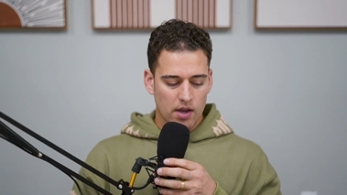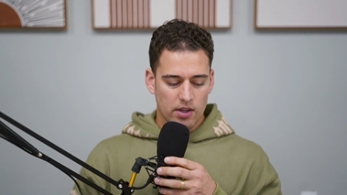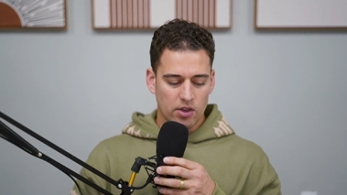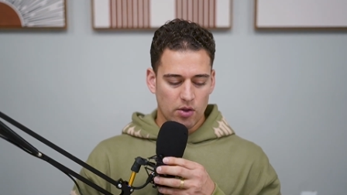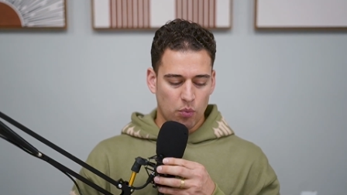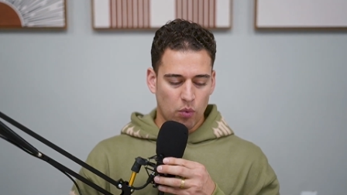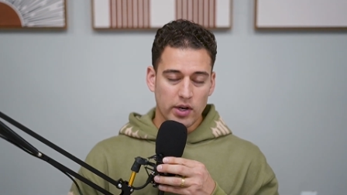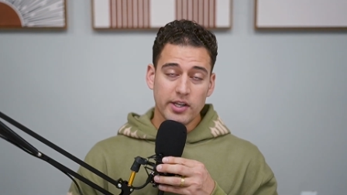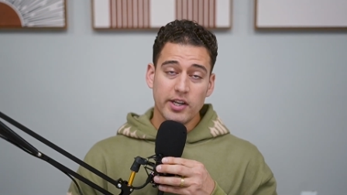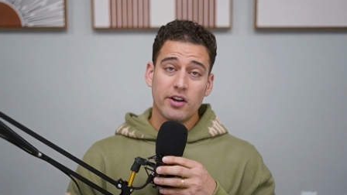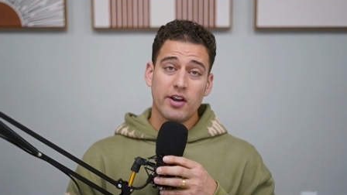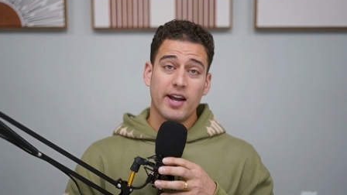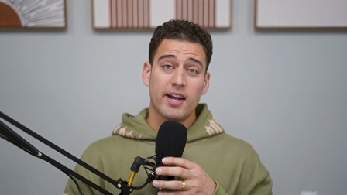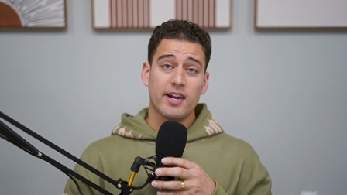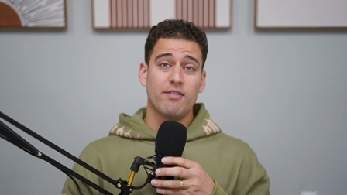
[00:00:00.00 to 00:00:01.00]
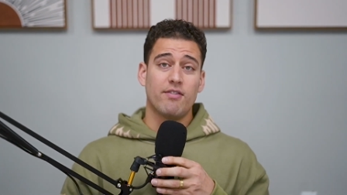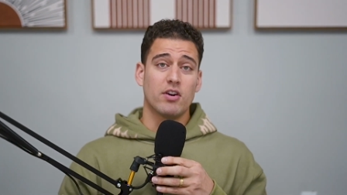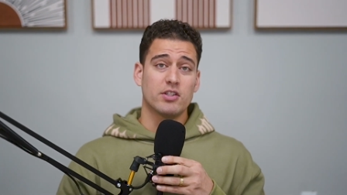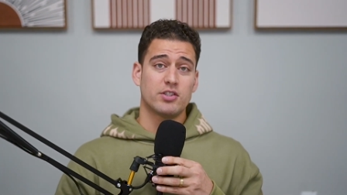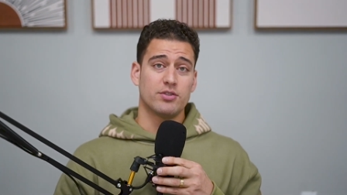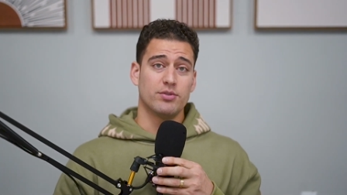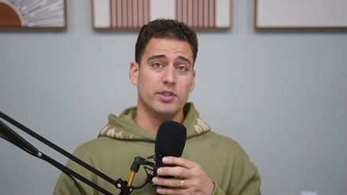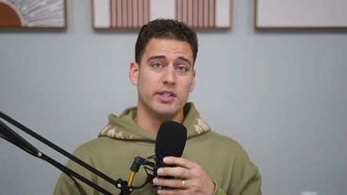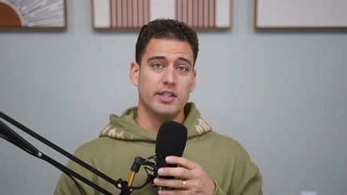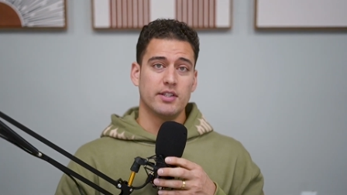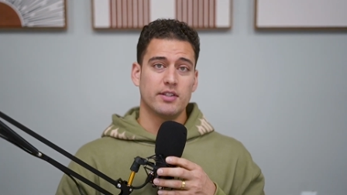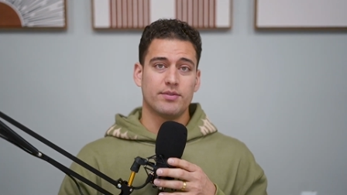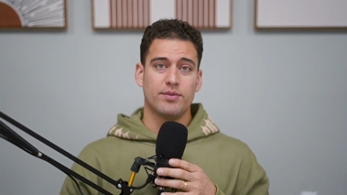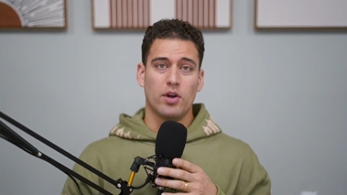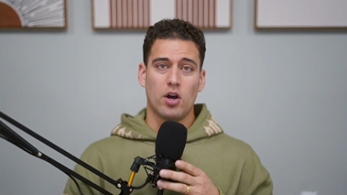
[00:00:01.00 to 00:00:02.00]
The 1 year anniversary.
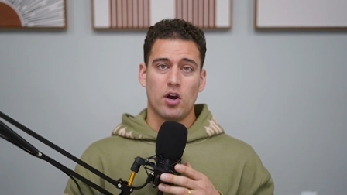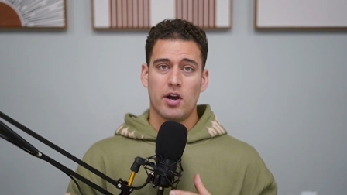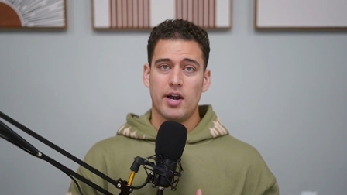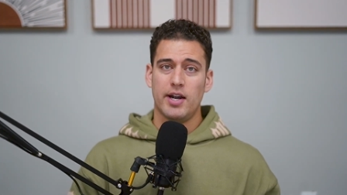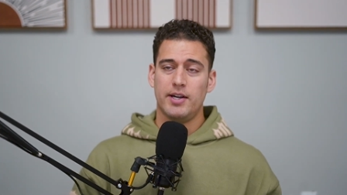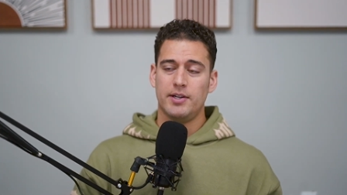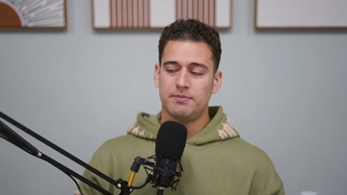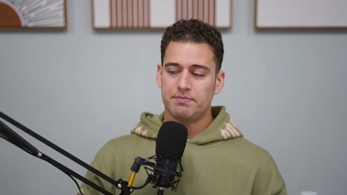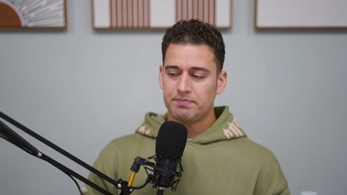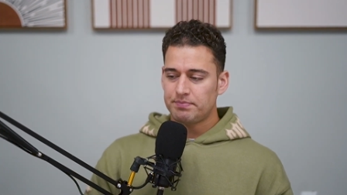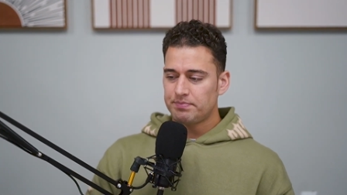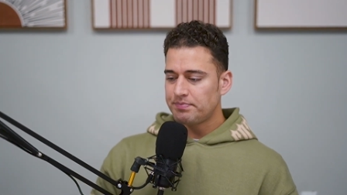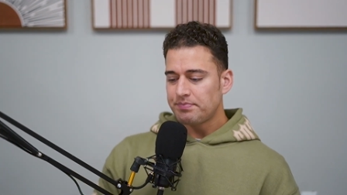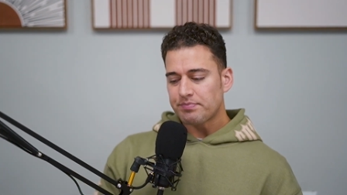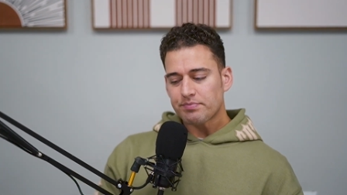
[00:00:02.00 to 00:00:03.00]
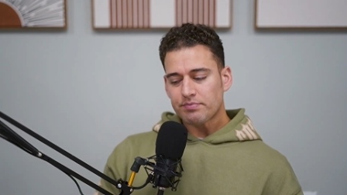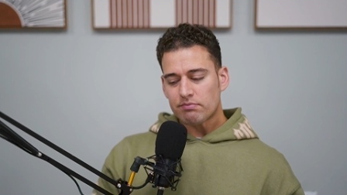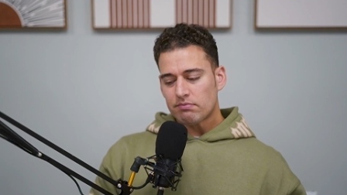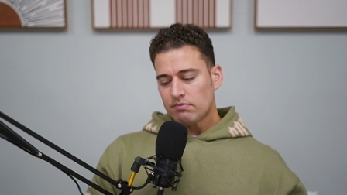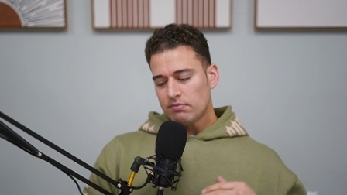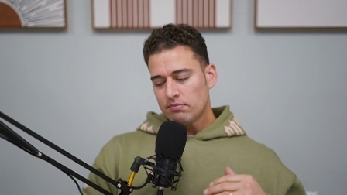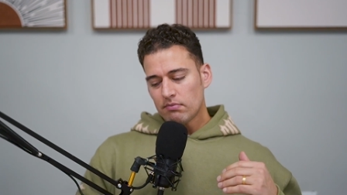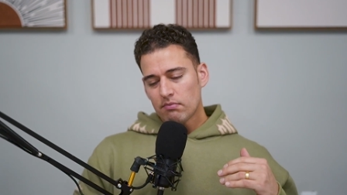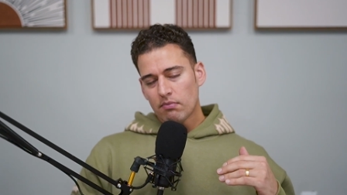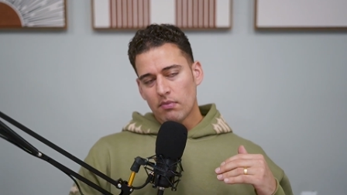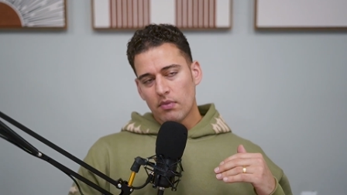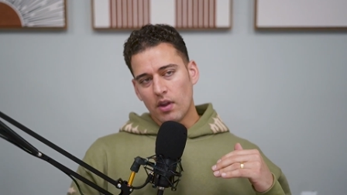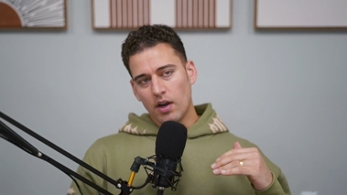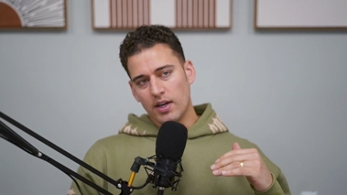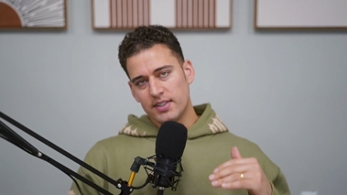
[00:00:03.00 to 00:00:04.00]
All right.
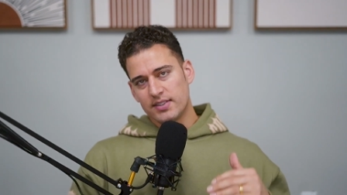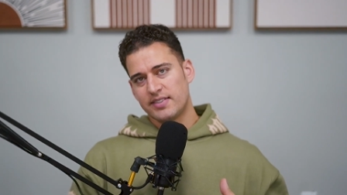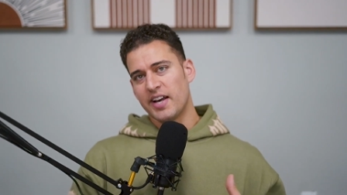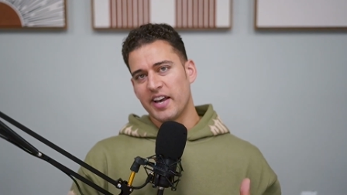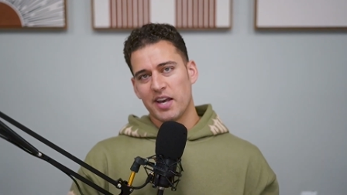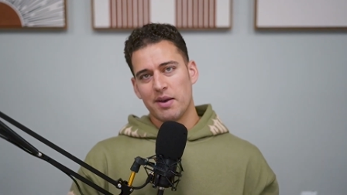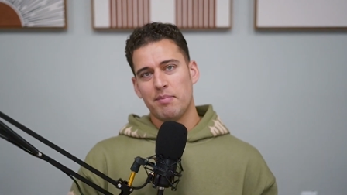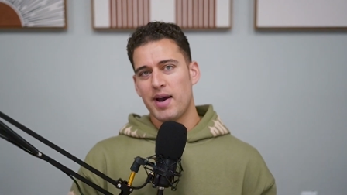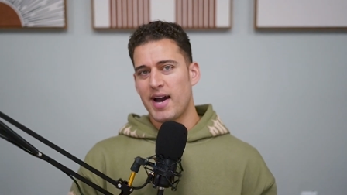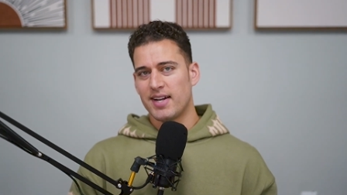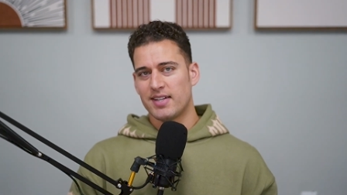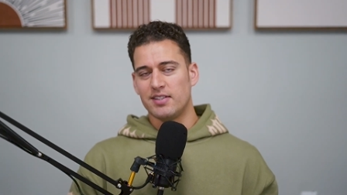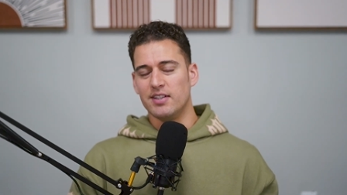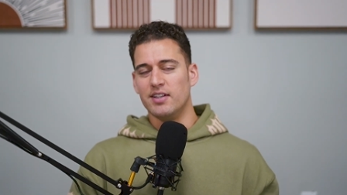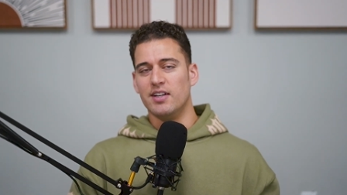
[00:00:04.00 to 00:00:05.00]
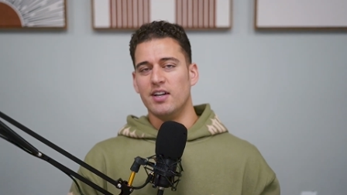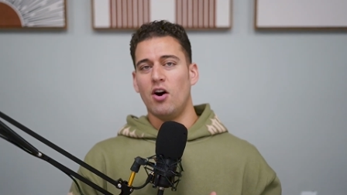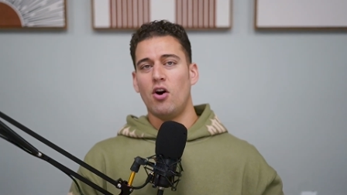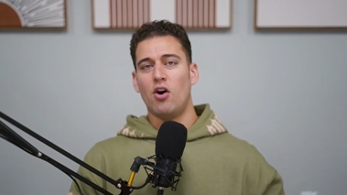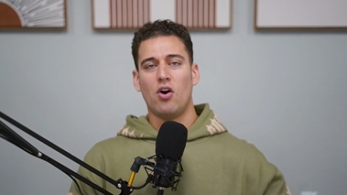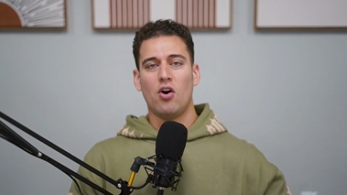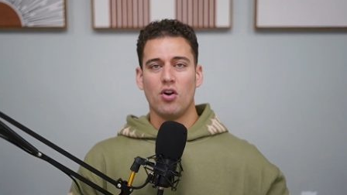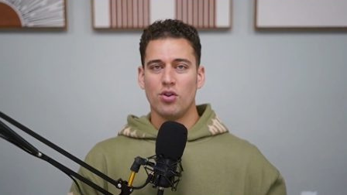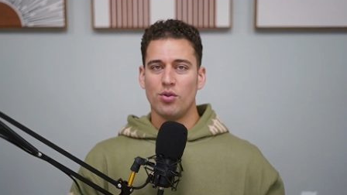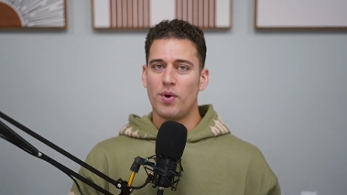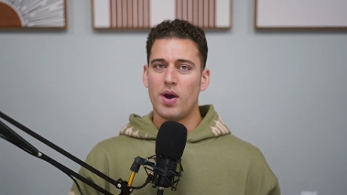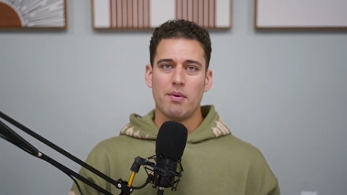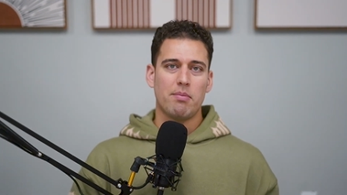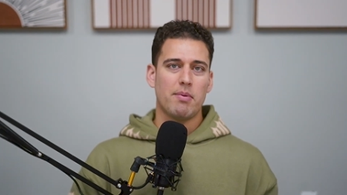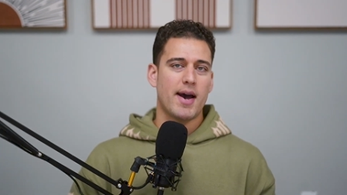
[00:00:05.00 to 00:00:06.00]
Let's take it back to all the
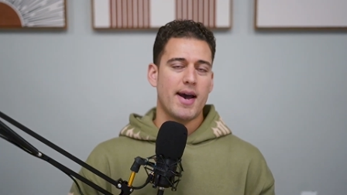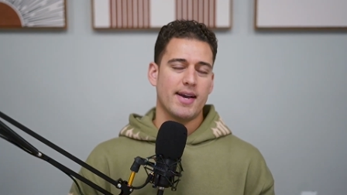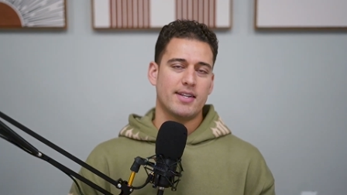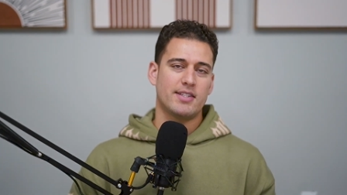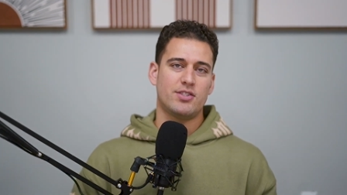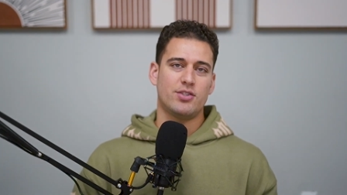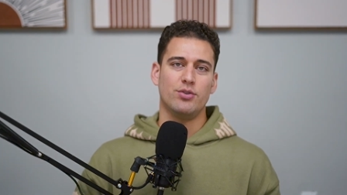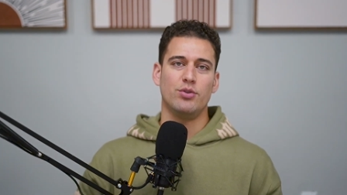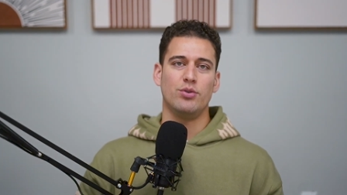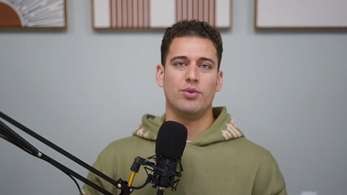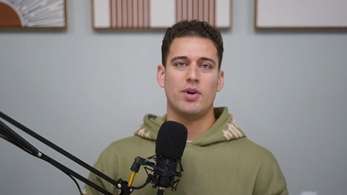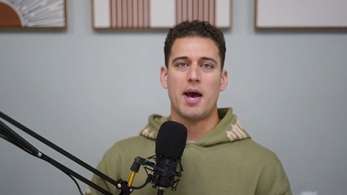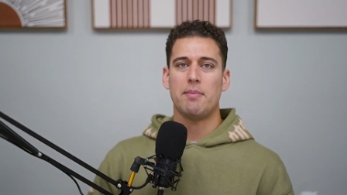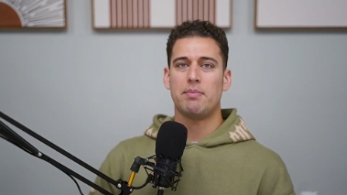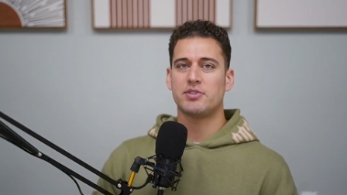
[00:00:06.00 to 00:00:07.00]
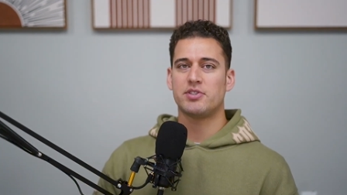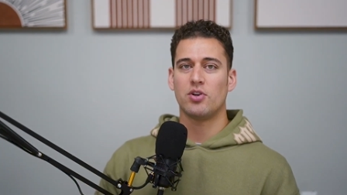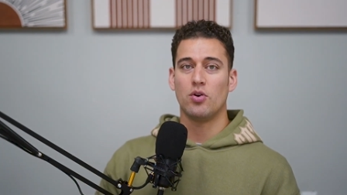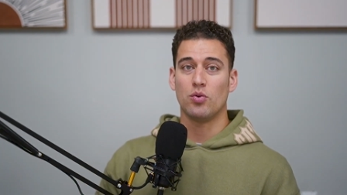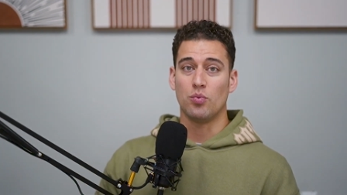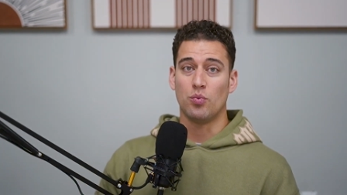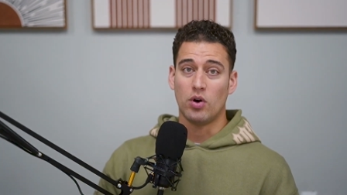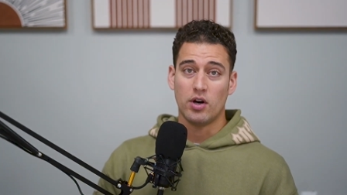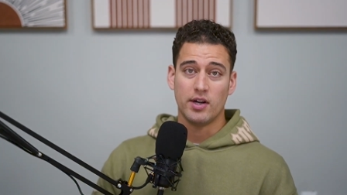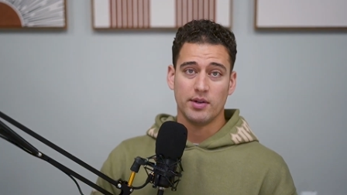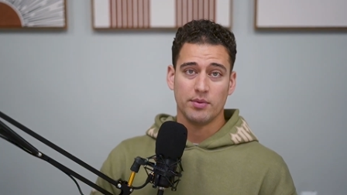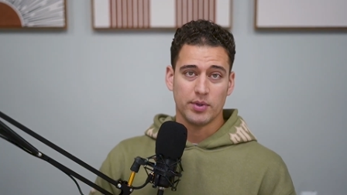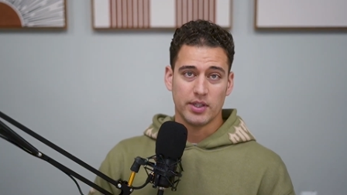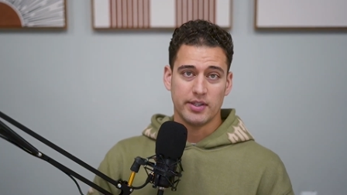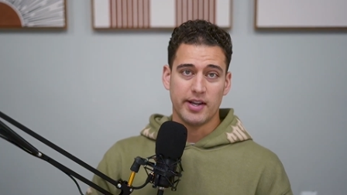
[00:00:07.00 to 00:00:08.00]
way back to episode 1
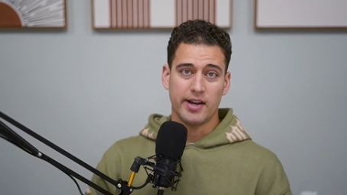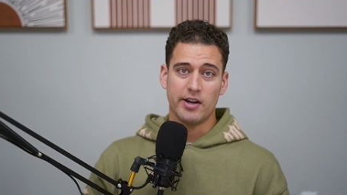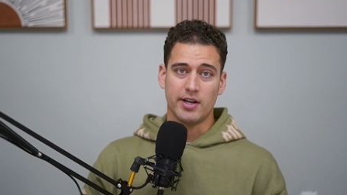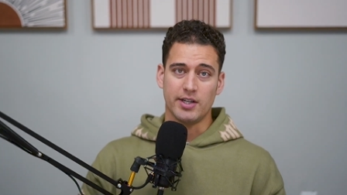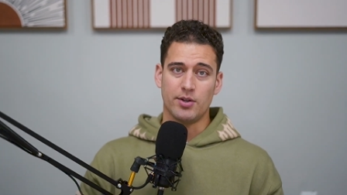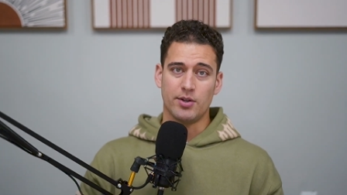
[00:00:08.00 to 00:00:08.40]
with Derek